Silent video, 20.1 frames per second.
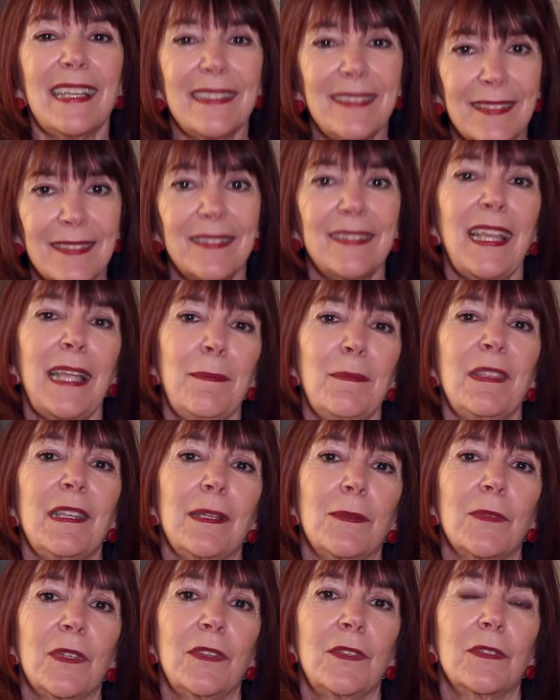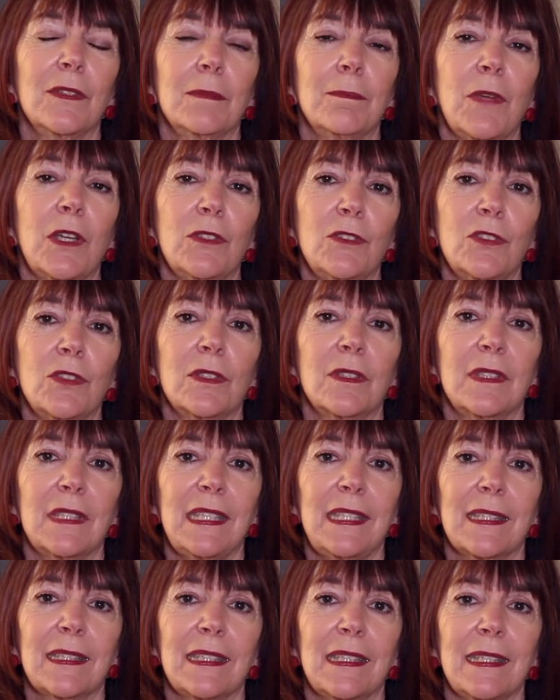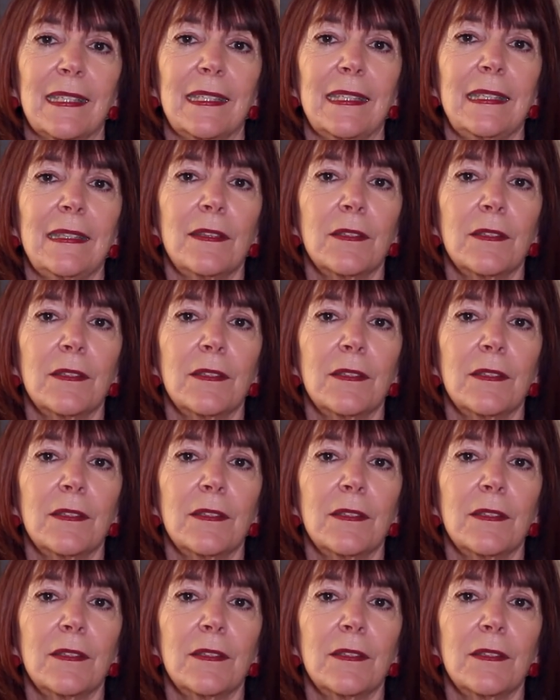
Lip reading: It's the same thing with your emotional healing.